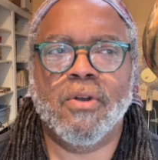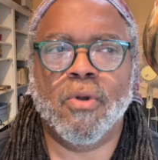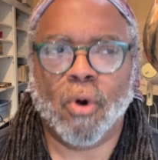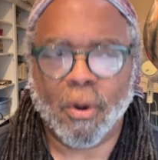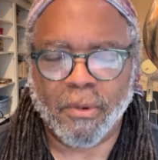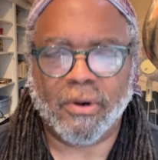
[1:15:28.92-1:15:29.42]

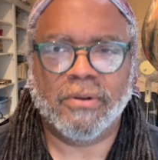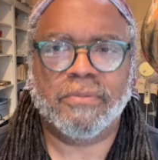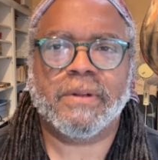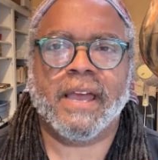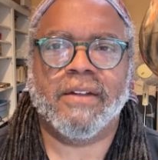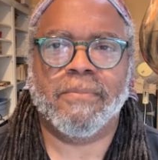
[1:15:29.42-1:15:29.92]

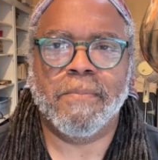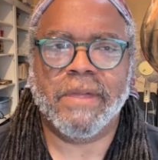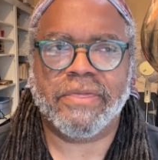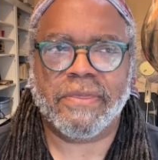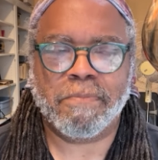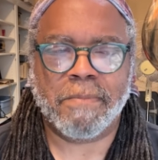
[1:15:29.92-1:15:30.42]
normal kind
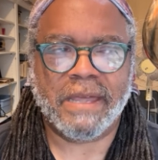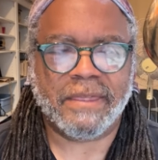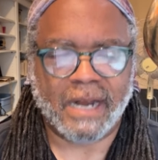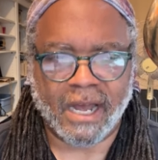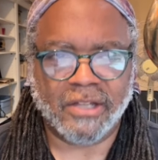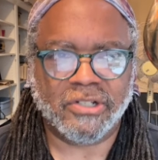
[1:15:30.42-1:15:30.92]
of meth-
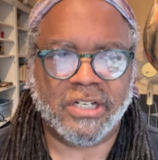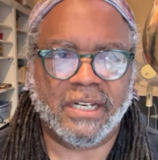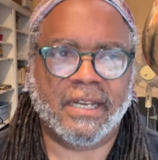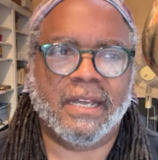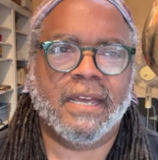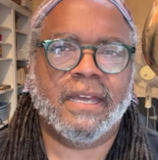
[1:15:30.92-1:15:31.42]

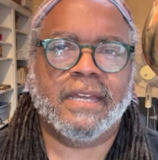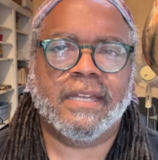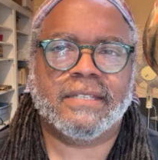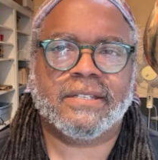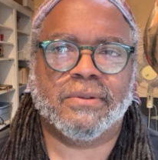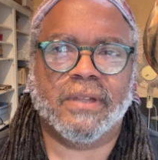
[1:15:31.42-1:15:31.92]
methodology,
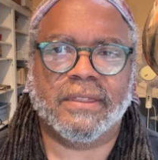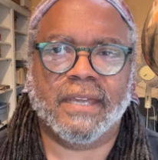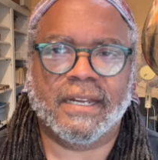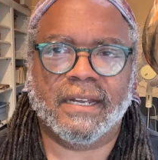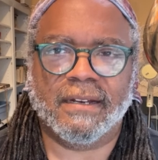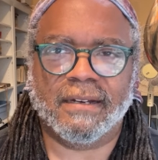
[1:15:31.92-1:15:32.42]
so
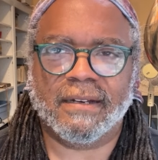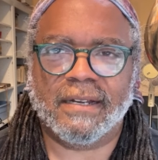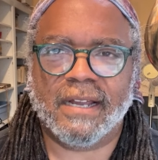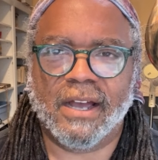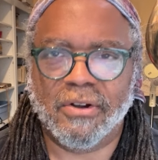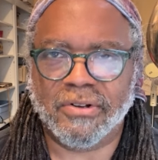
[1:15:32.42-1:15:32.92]
that they
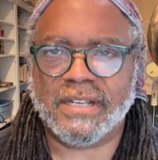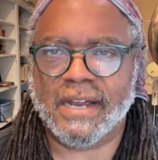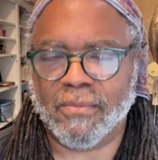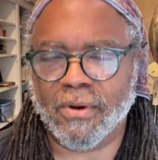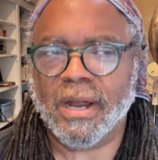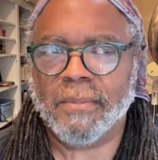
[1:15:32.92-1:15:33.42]
can
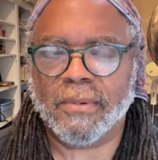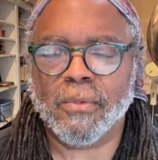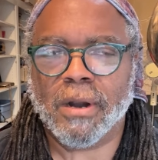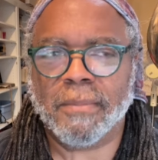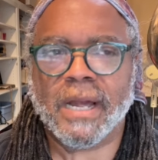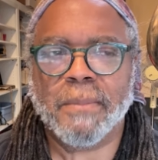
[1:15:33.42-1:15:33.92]
understand where
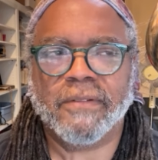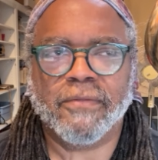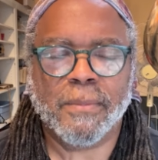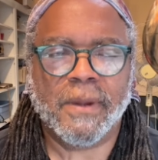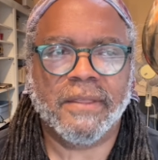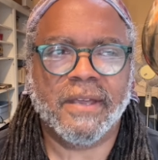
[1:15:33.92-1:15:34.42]
I'm where I'm
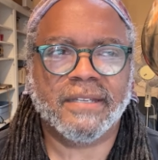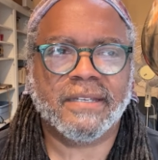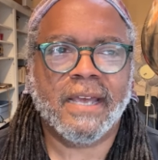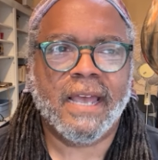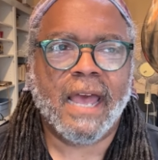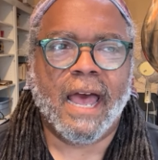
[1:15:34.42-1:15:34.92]
coming from on
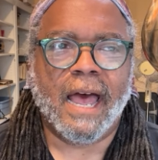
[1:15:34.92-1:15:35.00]
this.